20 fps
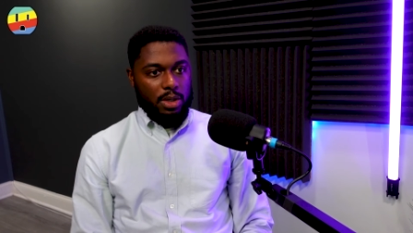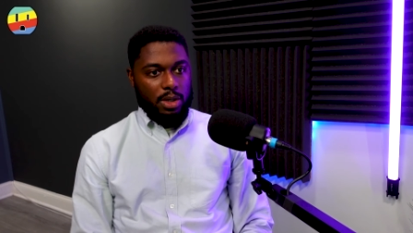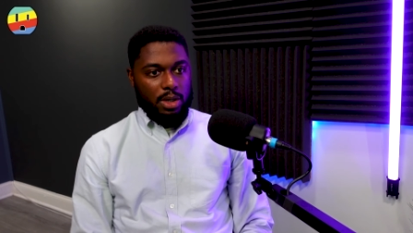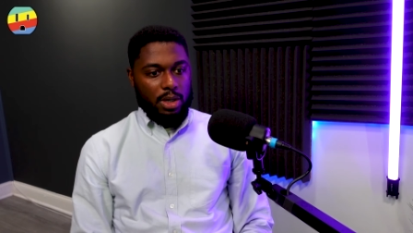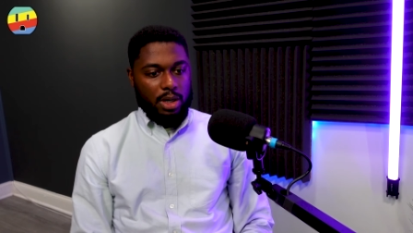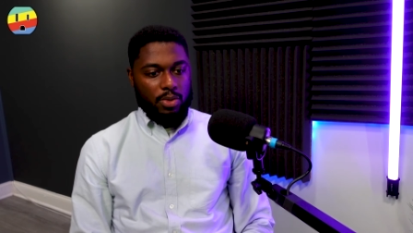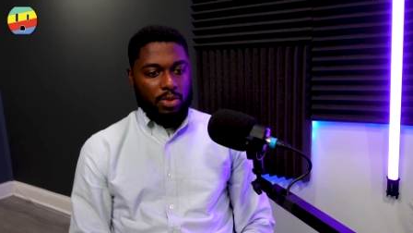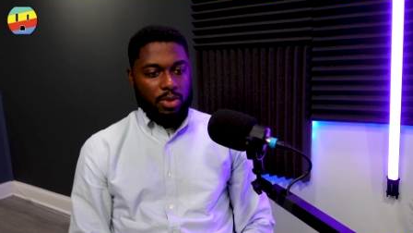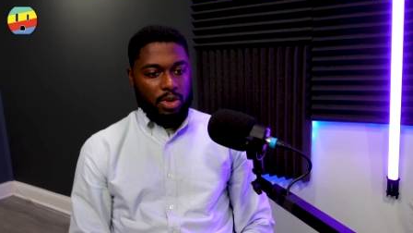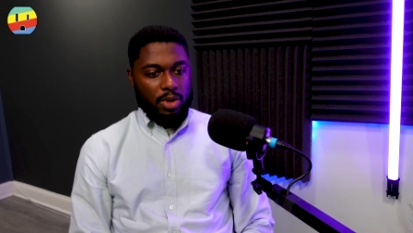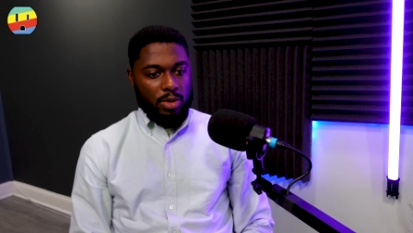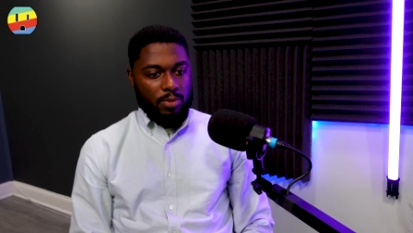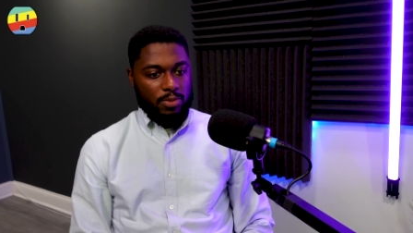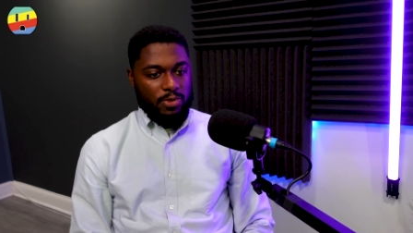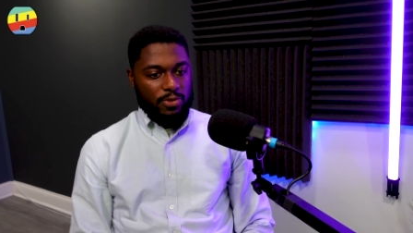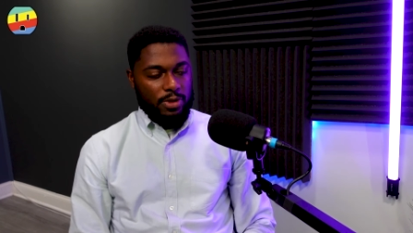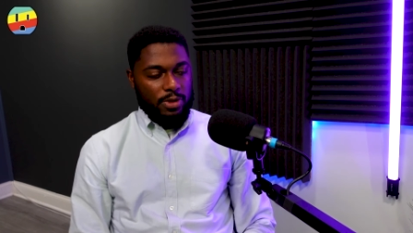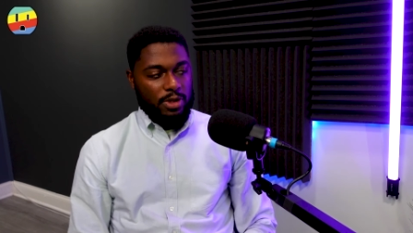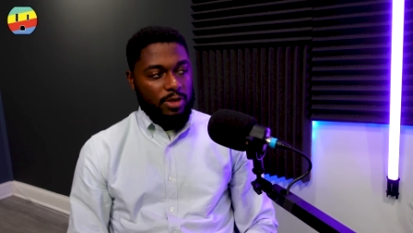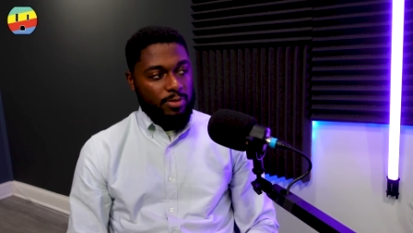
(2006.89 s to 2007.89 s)
a room
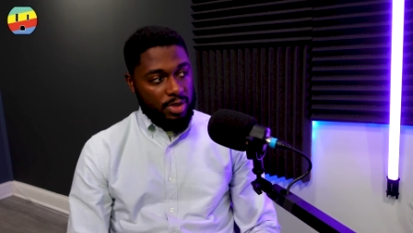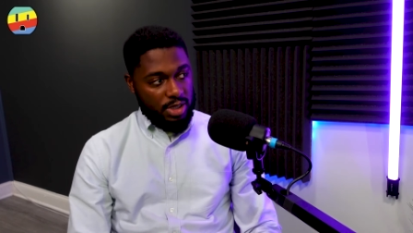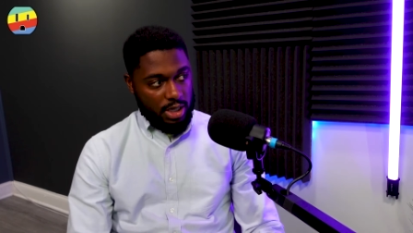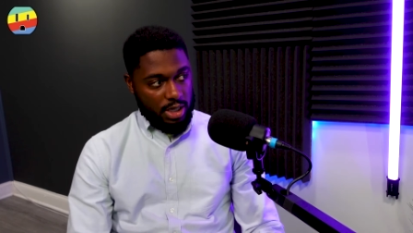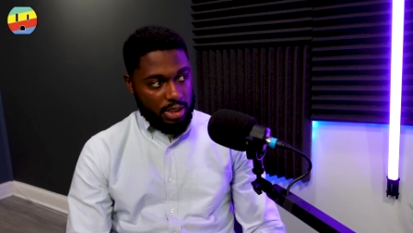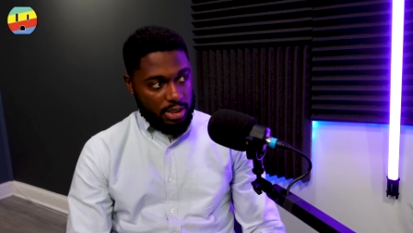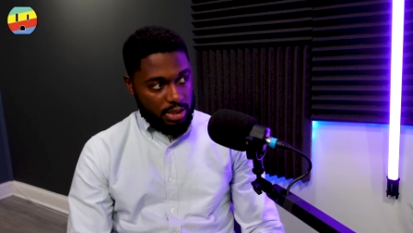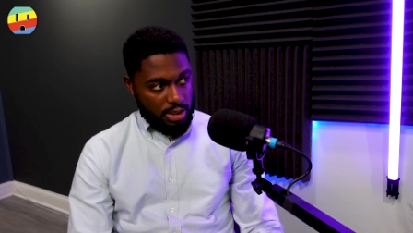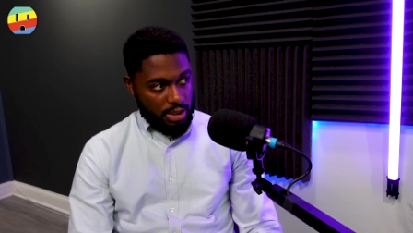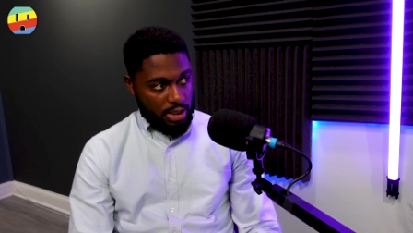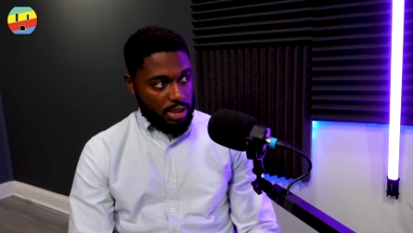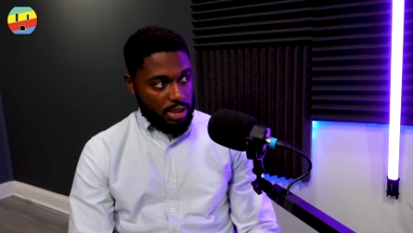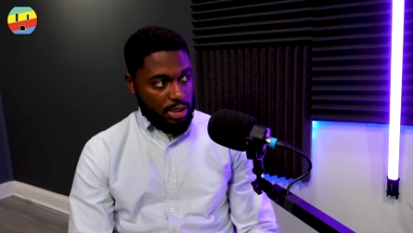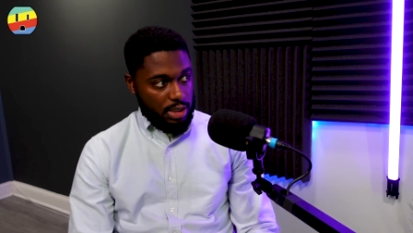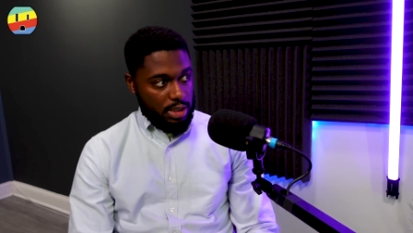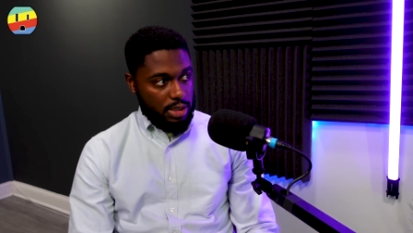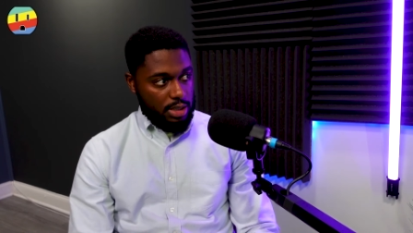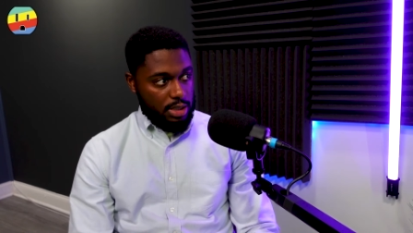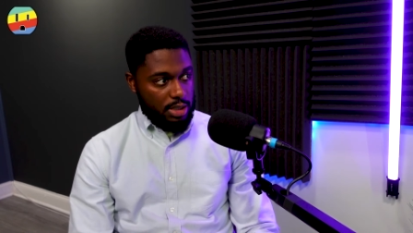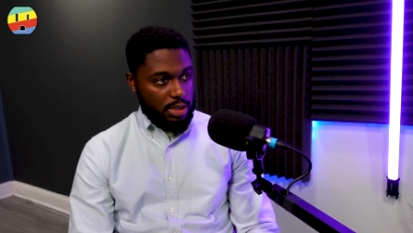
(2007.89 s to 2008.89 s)
full of
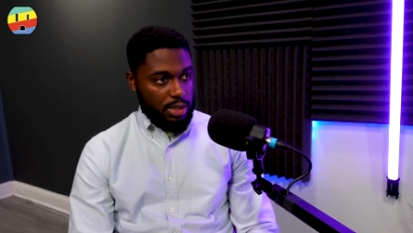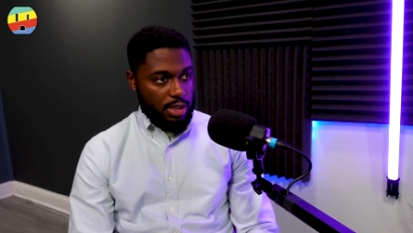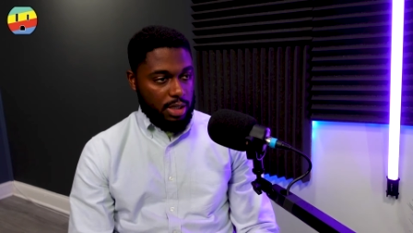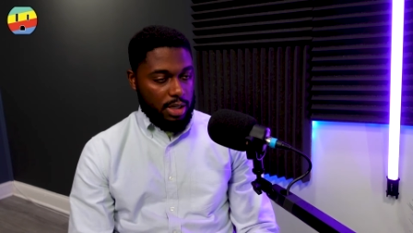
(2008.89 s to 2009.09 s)
PhDs.